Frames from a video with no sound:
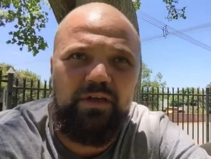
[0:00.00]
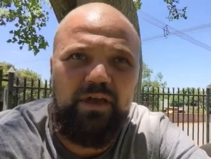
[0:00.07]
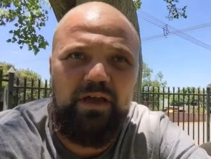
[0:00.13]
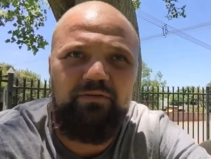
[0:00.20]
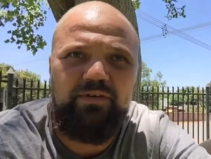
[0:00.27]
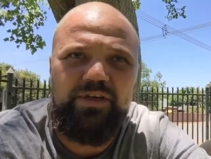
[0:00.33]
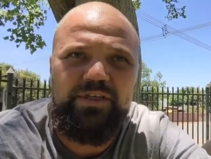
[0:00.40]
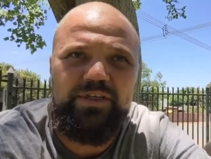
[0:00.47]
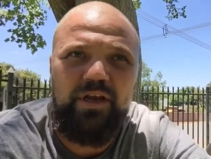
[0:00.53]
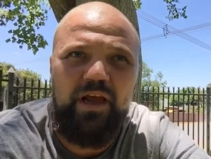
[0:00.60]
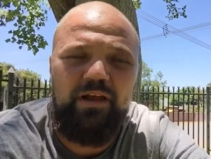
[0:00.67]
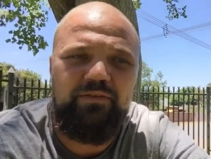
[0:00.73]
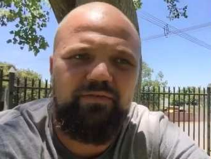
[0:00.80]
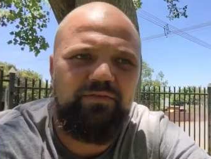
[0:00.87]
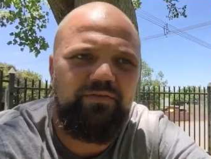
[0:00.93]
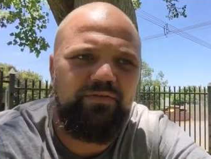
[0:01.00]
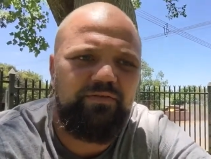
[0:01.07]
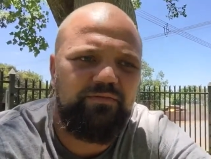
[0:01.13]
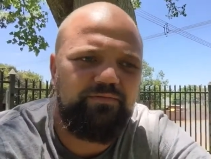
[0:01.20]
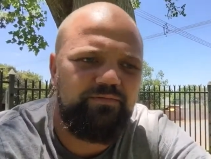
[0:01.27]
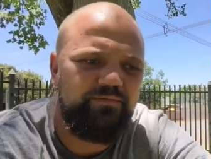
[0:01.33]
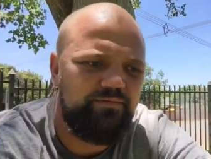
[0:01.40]
average life
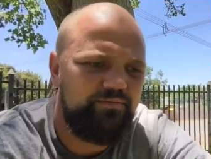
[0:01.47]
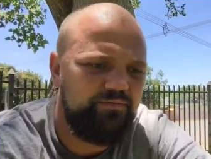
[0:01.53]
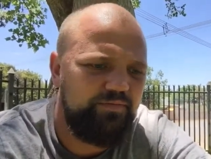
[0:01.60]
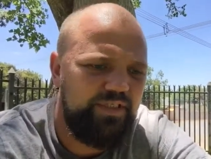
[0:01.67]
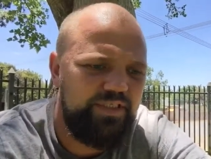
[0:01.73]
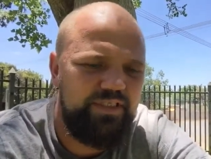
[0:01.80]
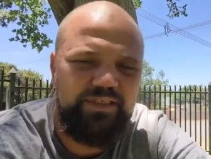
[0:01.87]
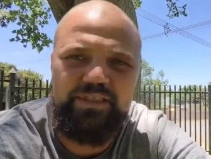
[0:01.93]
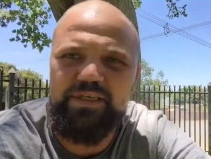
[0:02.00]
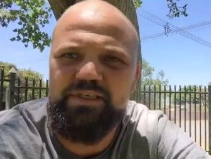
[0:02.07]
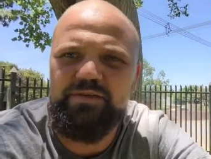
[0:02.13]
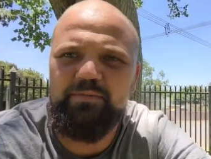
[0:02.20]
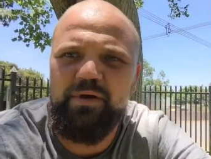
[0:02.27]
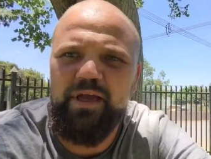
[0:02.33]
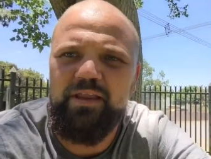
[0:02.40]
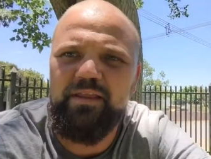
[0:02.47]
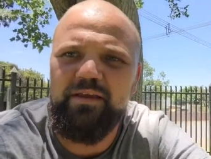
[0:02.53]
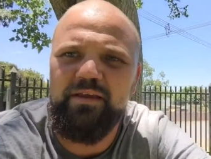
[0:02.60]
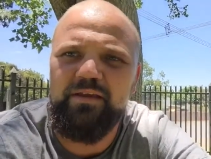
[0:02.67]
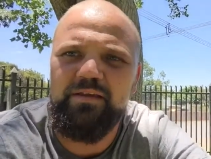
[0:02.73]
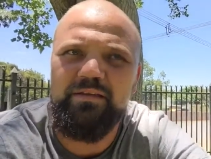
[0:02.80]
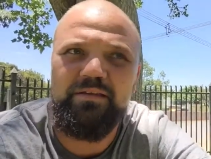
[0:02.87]
isn't such a bad
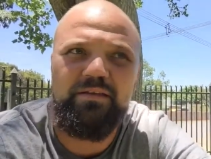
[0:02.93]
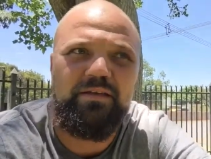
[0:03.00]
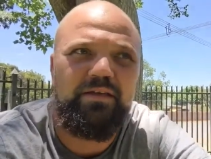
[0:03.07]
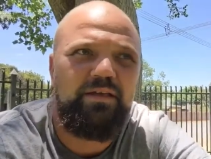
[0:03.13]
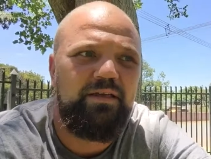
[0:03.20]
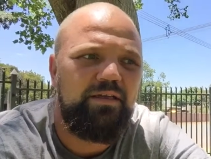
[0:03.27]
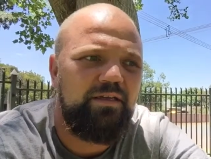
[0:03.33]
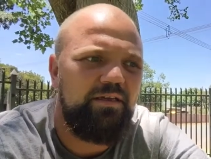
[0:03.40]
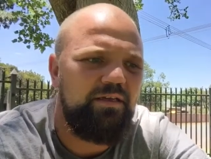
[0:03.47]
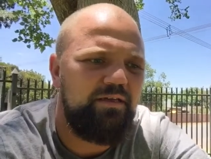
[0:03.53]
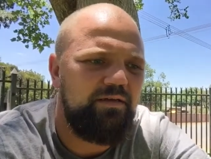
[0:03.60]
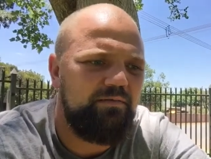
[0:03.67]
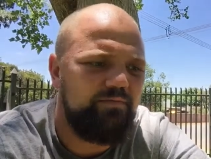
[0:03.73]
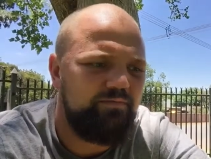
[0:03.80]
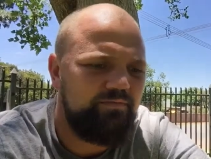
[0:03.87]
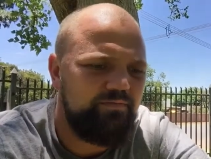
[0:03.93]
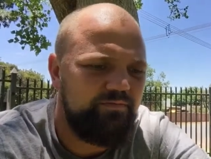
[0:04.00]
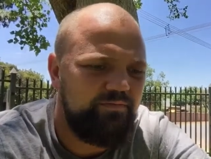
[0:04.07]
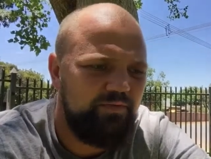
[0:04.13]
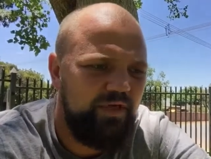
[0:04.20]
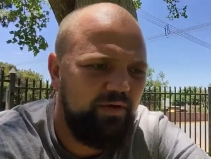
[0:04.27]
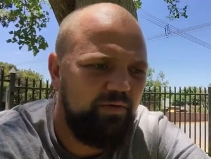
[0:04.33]
thing. Um,
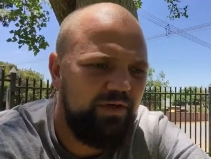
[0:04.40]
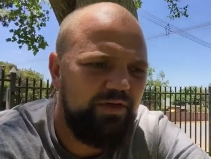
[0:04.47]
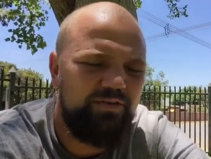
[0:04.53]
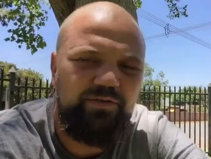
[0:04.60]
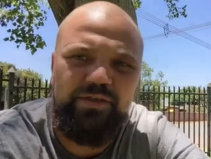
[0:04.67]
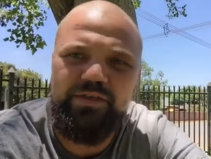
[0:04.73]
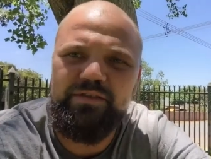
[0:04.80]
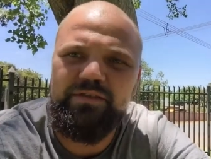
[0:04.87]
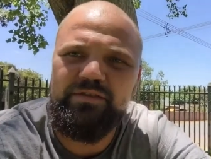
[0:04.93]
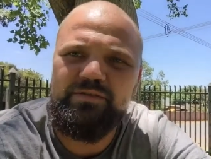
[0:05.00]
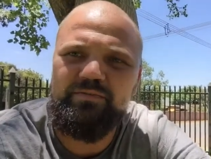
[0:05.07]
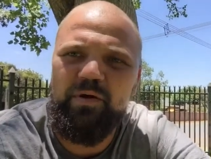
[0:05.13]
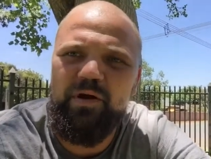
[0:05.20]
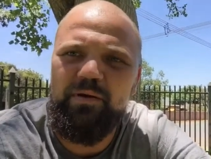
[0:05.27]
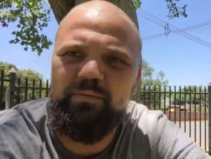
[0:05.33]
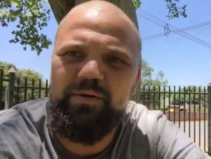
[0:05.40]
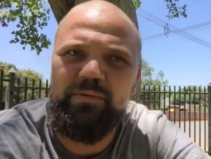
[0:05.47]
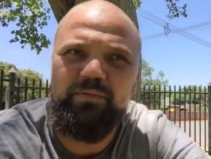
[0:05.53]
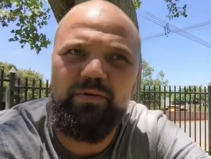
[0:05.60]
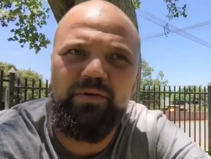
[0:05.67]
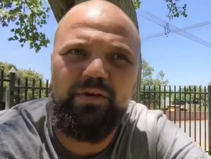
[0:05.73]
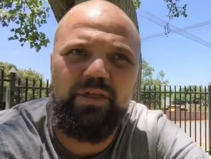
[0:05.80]
I wanted to inspire
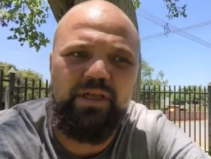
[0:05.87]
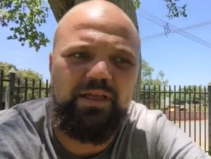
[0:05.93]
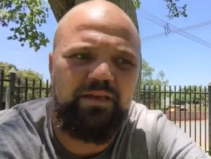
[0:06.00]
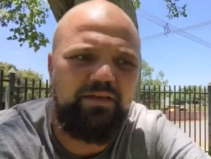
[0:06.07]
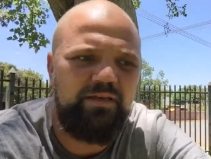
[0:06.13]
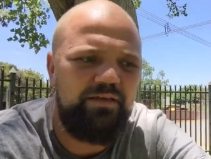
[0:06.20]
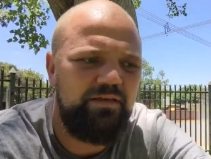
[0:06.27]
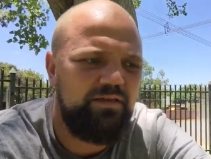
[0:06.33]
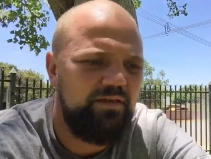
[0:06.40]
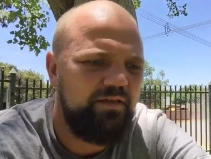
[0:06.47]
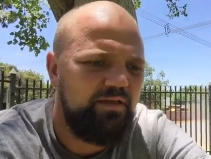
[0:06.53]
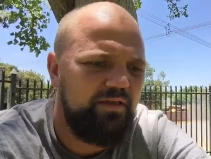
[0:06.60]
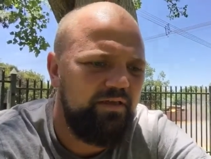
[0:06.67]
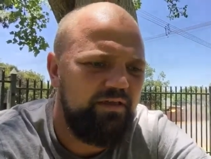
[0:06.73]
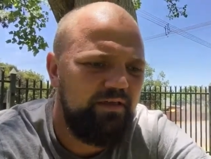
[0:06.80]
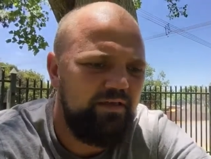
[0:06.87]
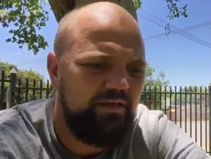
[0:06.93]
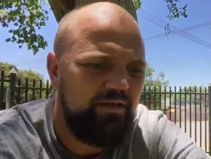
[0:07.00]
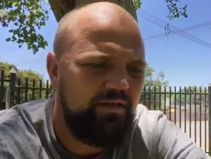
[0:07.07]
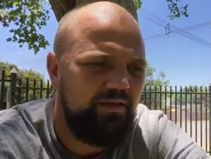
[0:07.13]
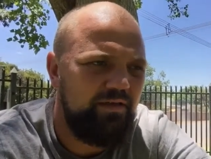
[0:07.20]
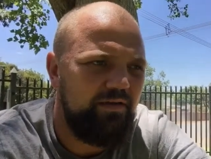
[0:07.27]
people and
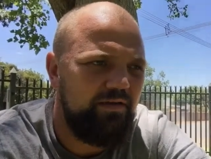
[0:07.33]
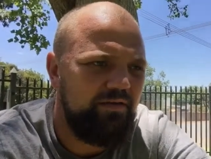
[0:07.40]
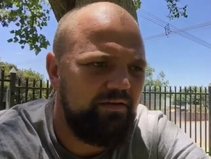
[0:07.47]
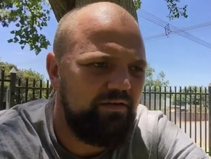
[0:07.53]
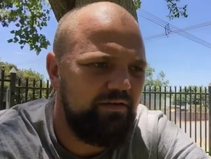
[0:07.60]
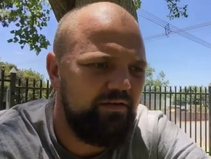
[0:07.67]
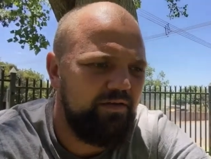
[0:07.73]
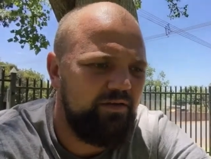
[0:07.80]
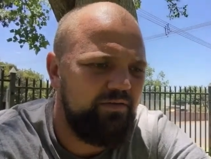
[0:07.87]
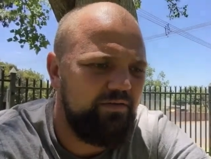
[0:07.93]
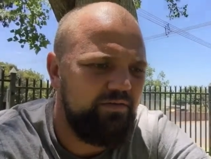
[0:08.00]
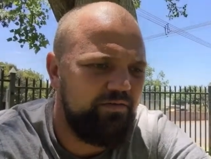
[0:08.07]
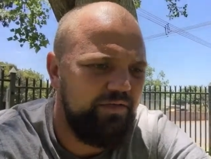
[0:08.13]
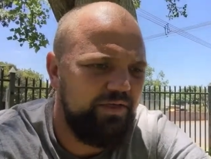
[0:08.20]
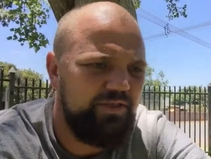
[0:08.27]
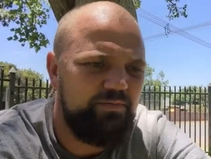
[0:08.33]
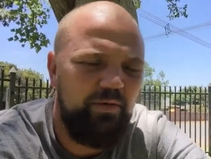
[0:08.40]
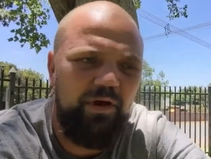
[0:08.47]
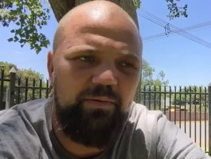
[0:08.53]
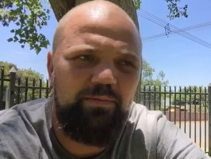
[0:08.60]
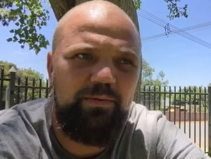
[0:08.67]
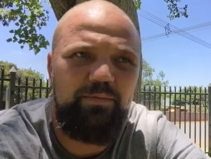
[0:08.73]
uh, you know
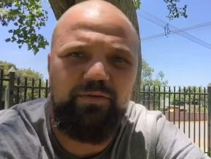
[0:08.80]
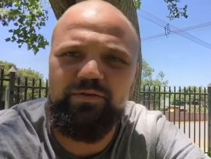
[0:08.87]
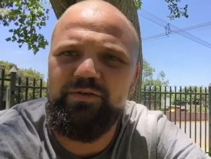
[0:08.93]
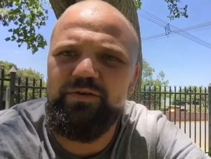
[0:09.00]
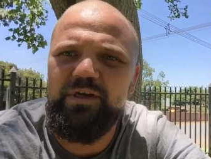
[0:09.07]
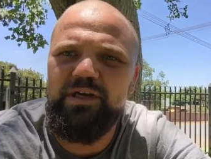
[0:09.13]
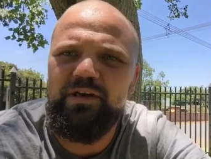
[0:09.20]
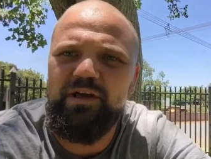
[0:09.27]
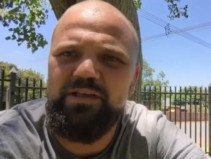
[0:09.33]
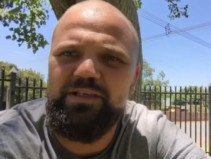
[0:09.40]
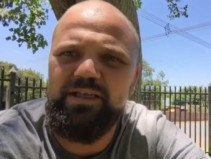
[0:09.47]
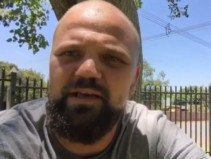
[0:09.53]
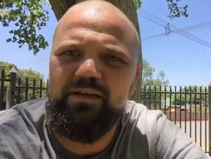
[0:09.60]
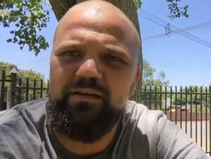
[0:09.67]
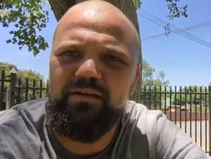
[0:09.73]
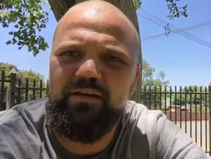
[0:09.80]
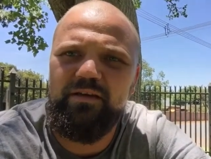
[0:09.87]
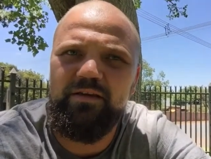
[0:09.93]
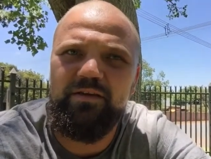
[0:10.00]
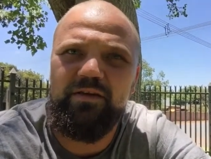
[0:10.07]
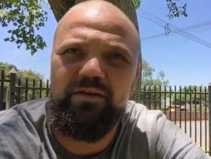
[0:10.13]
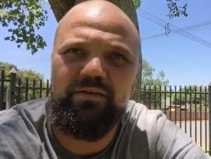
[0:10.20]
inspire people to realize that
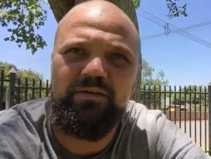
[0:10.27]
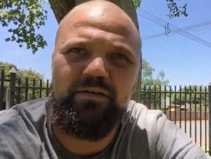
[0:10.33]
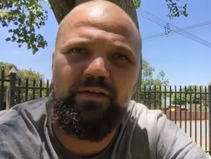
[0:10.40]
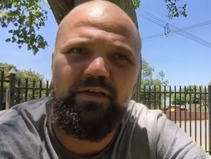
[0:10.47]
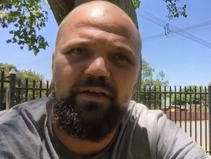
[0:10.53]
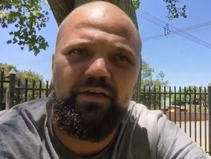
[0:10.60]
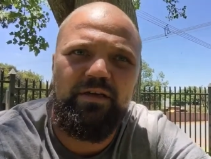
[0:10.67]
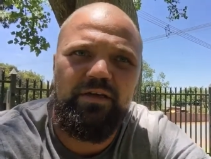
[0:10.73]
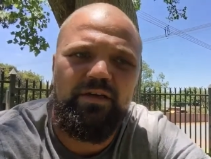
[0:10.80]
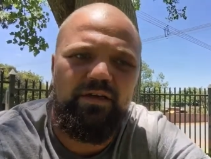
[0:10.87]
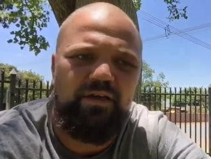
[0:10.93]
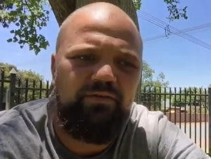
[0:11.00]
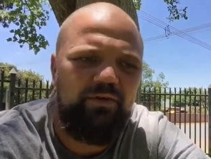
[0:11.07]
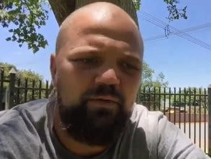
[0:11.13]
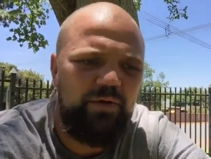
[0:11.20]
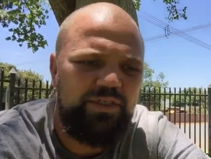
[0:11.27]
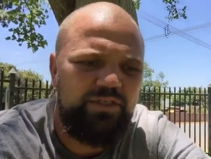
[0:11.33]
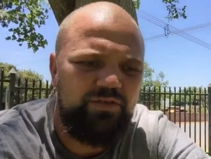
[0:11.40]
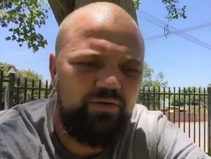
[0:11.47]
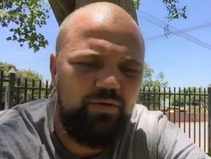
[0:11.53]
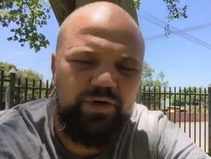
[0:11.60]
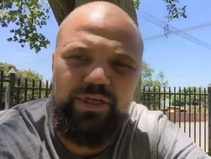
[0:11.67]
you know everyone's
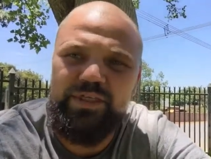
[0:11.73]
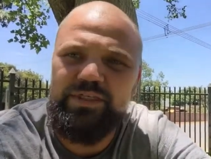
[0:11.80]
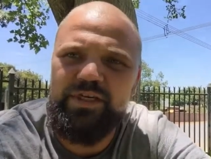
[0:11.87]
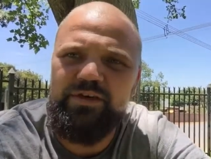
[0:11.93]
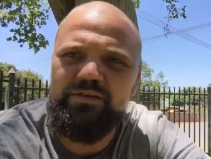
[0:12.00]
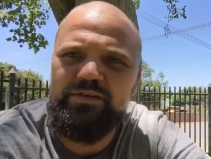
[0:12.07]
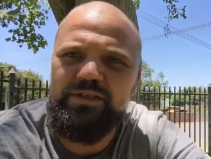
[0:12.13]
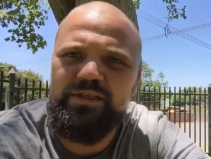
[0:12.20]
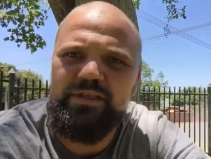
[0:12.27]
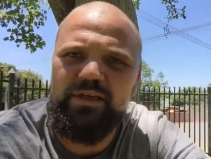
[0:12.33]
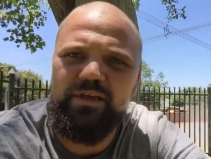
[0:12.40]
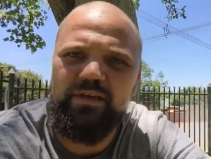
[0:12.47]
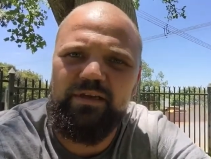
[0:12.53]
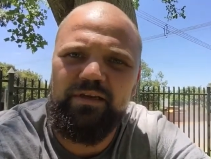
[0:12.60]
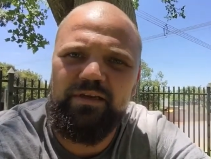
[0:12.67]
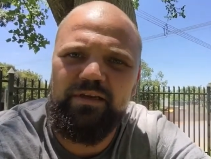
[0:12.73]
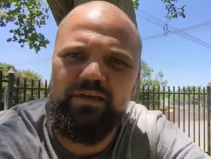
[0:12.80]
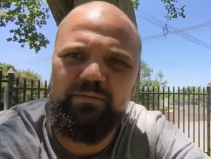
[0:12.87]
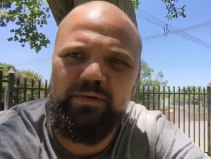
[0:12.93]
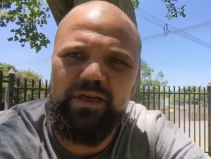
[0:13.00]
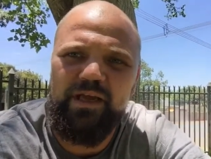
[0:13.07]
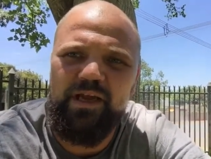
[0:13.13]
story is interesting.
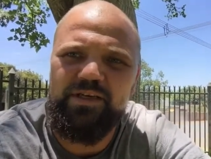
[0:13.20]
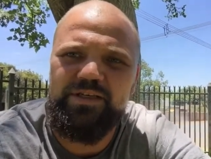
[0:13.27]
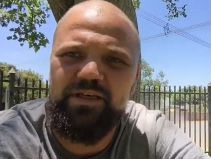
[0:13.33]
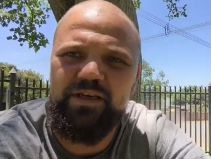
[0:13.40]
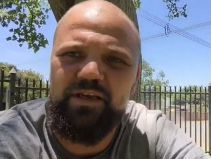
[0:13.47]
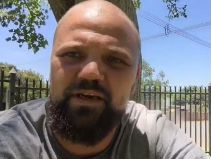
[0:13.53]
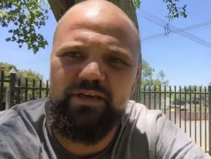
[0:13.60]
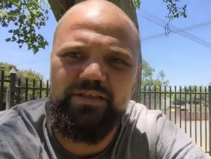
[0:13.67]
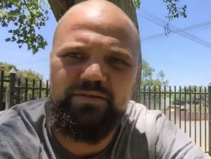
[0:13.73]
I'm actually getting